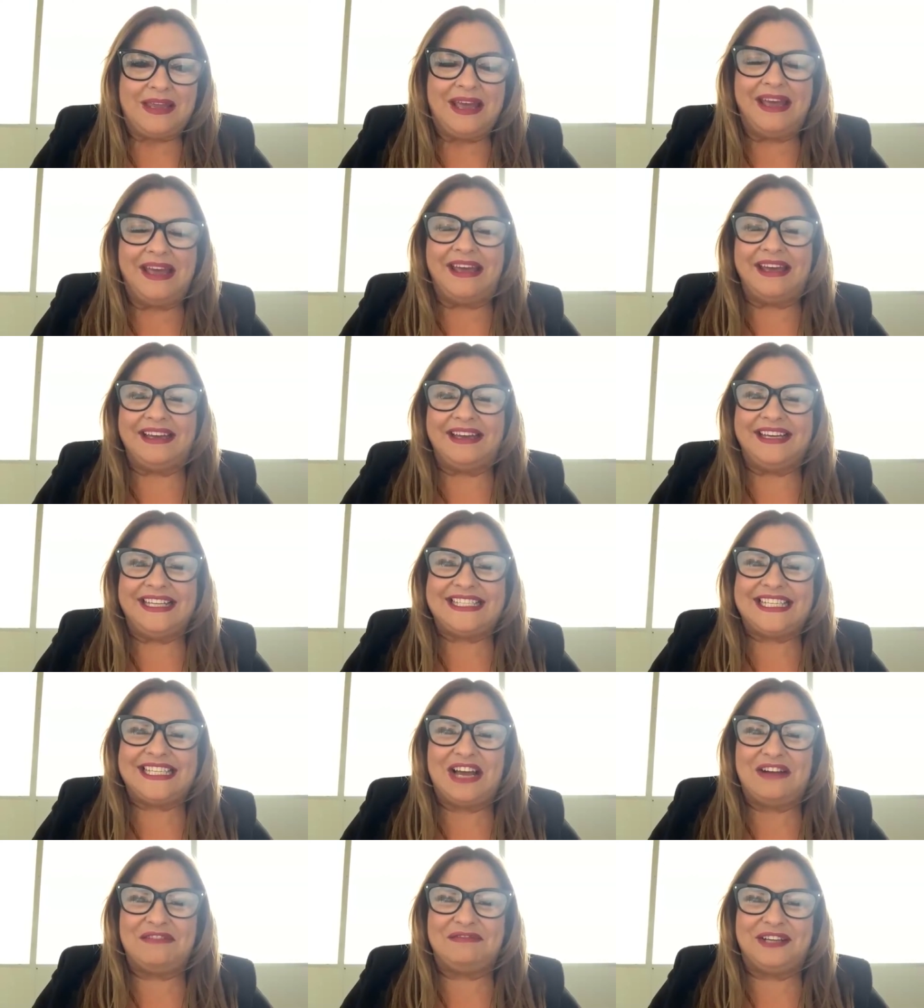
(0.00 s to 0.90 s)
Yeah,
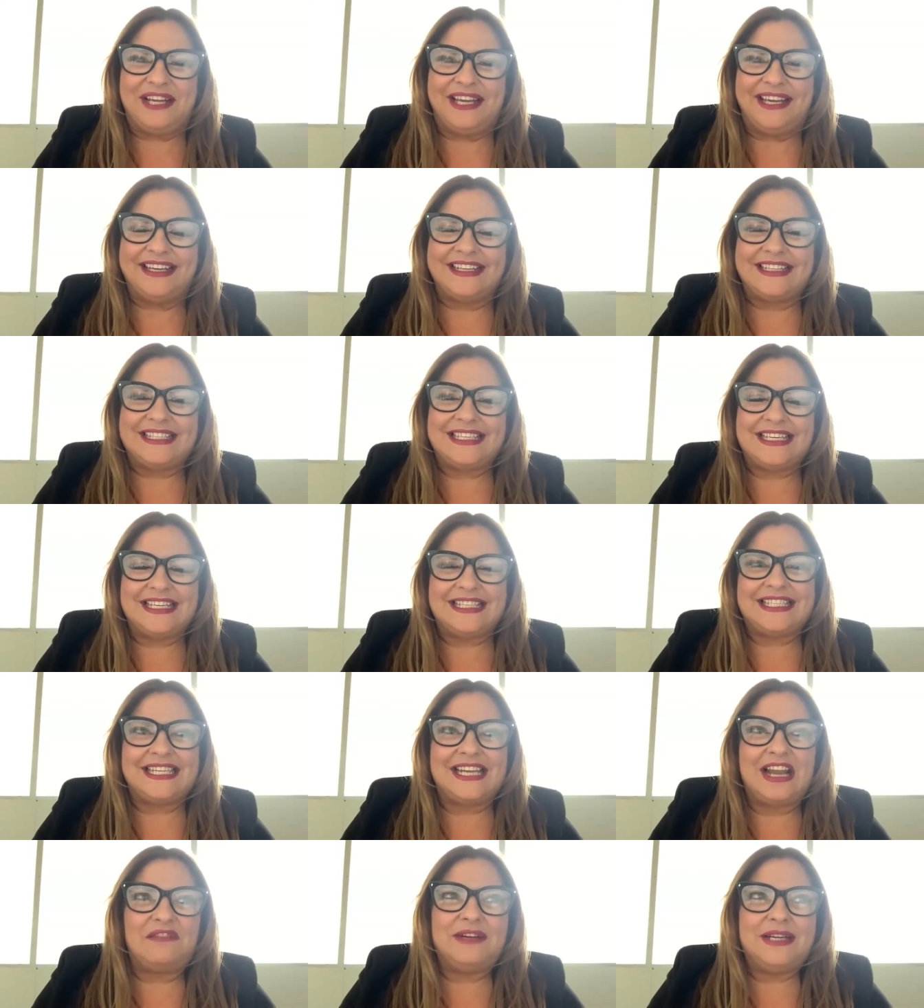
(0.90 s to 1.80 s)
it's lovely. It's
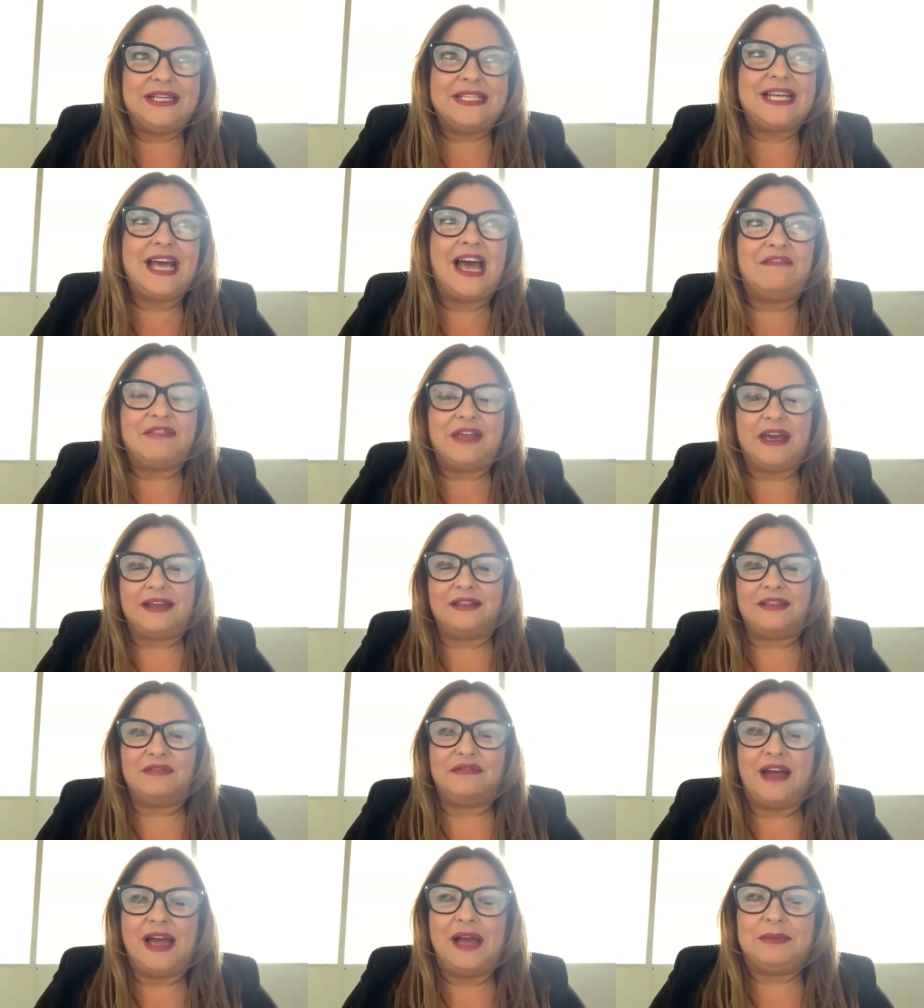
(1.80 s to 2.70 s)
it's lovely to have that in
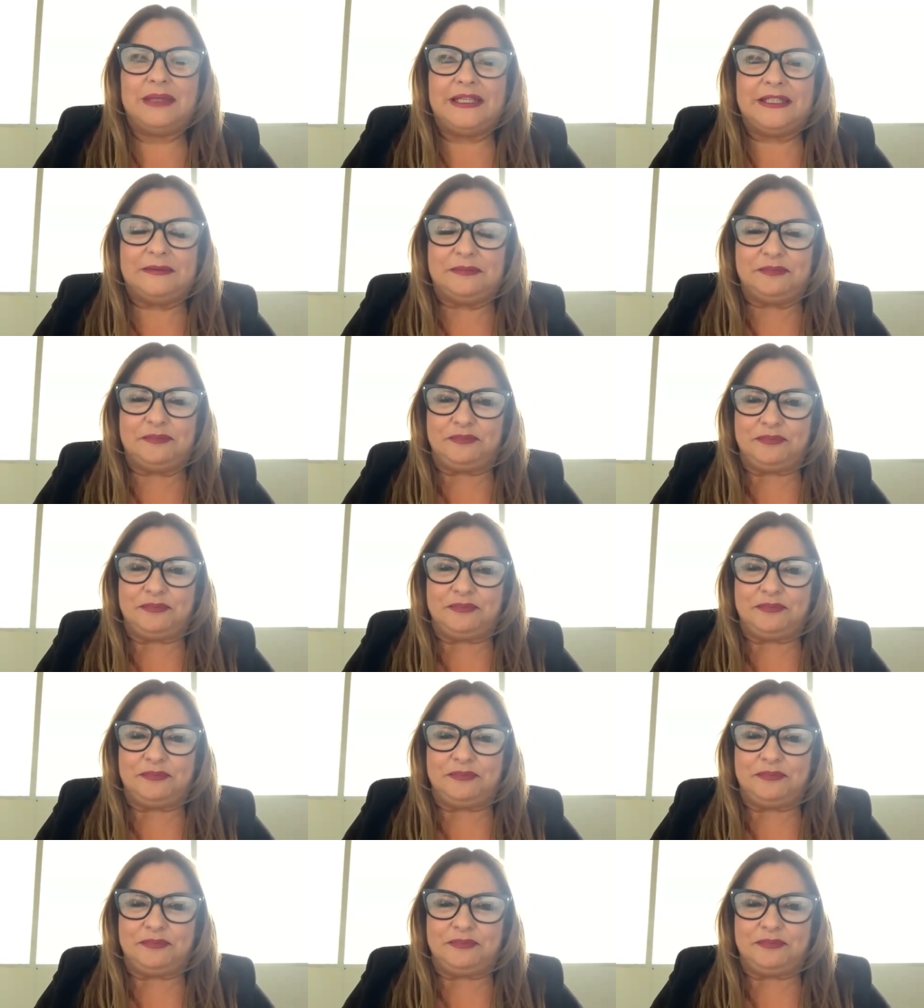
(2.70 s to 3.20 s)
the family.